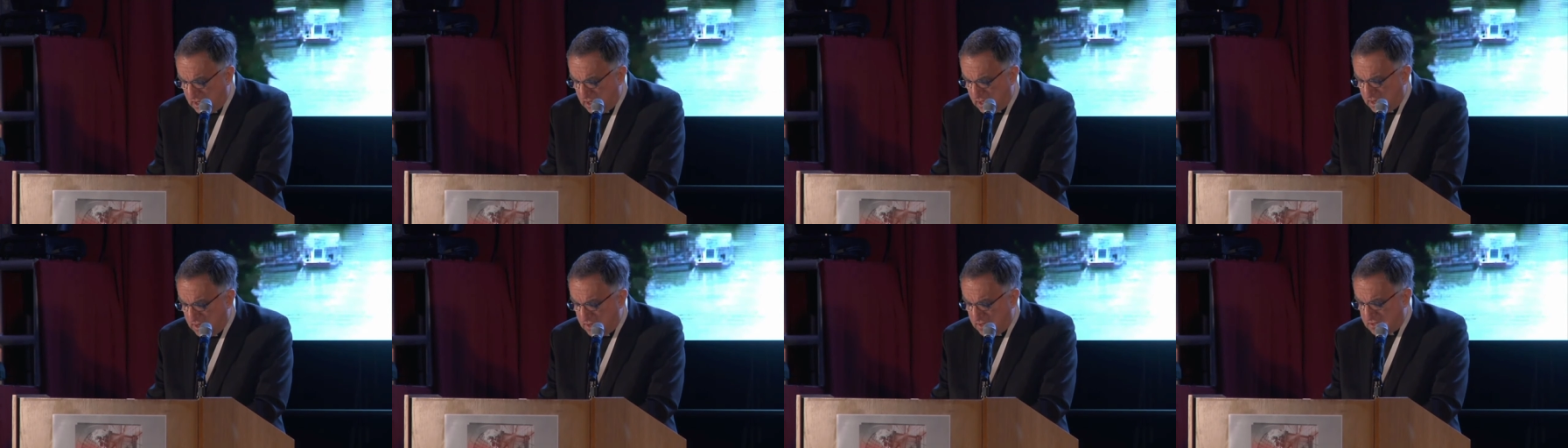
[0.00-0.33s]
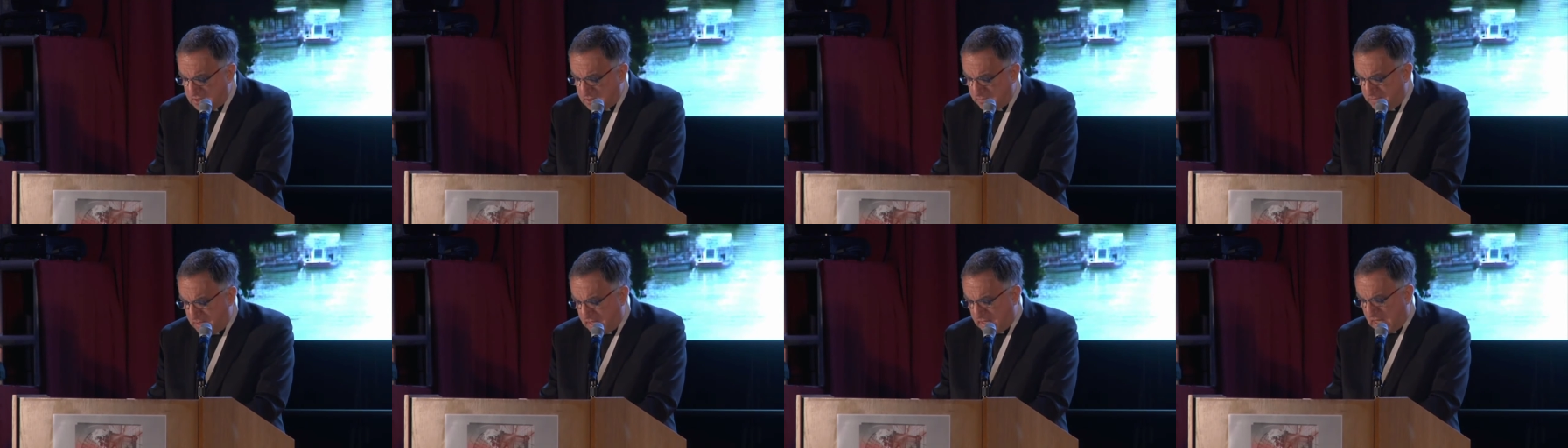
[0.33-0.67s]
They're
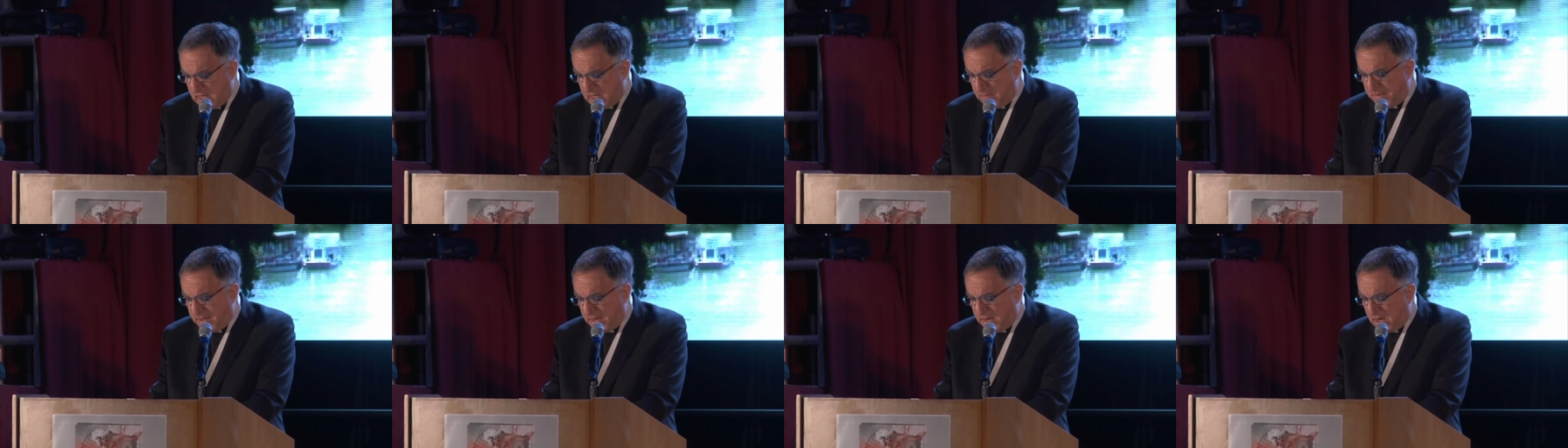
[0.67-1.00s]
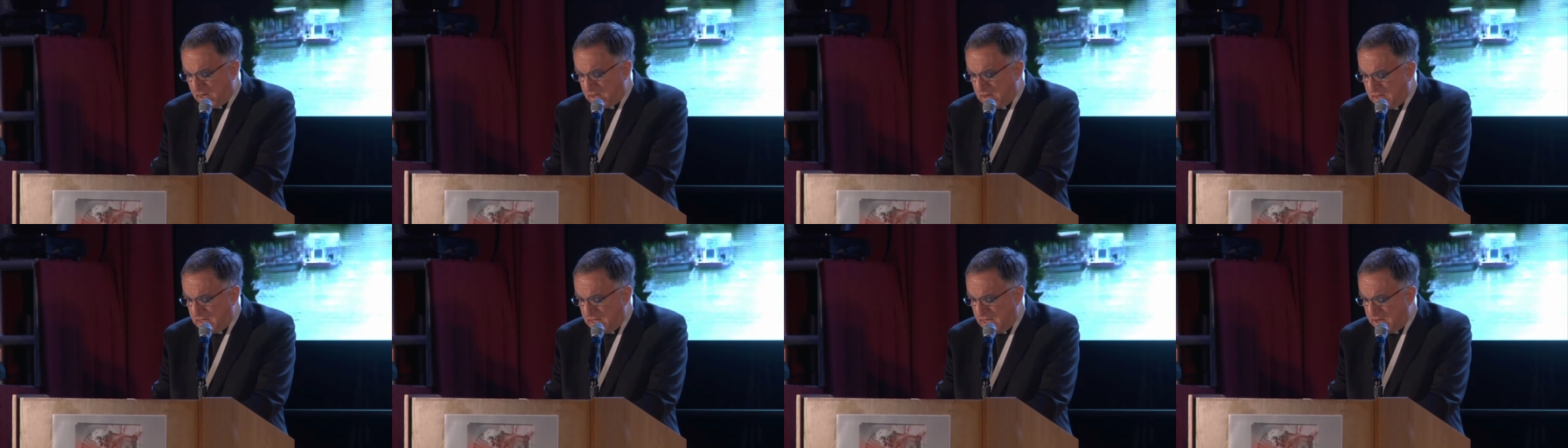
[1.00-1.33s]
speaking about our
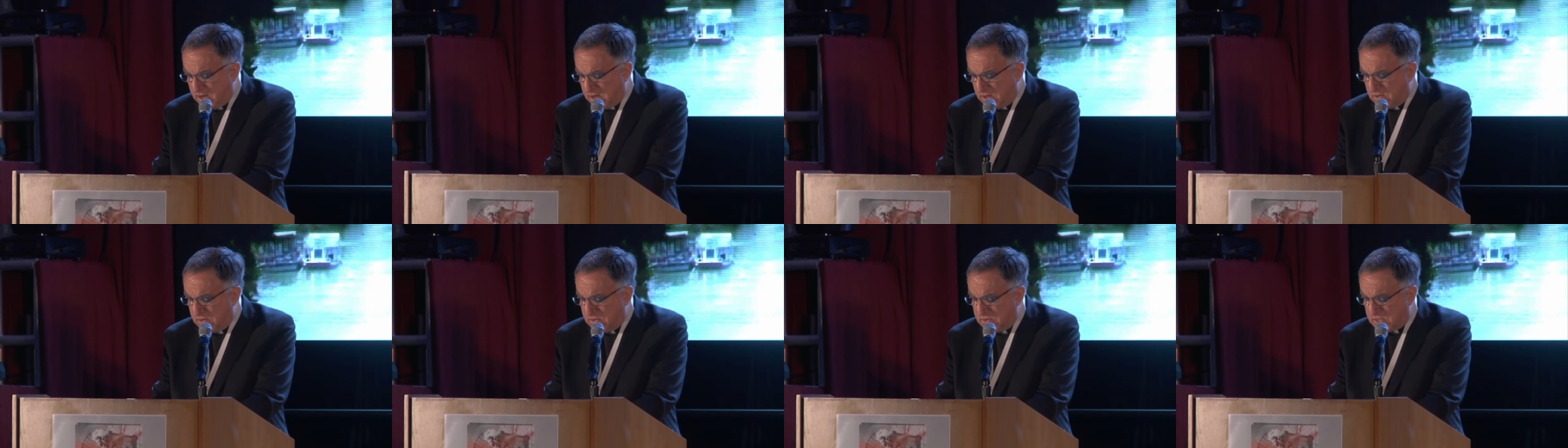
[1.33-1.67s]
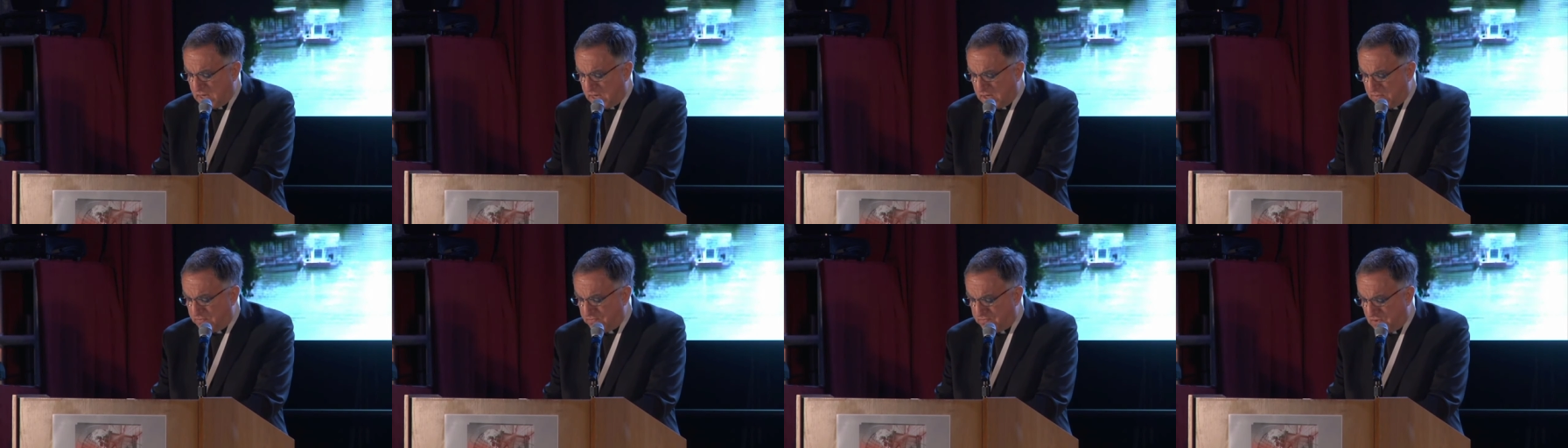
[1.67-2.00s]
leader who's
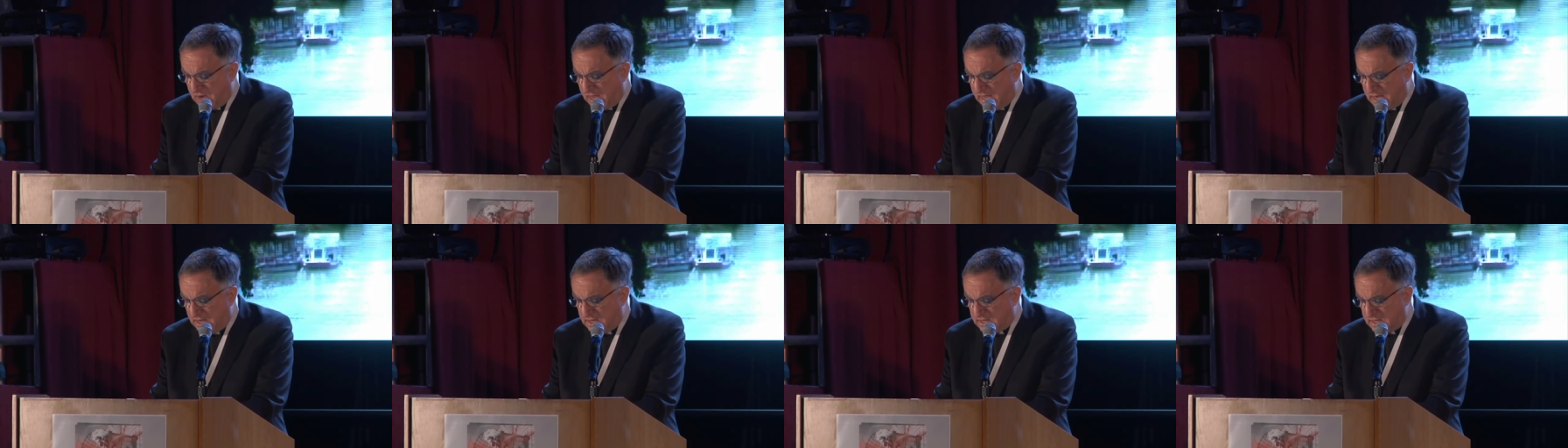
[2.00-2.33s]
unafraid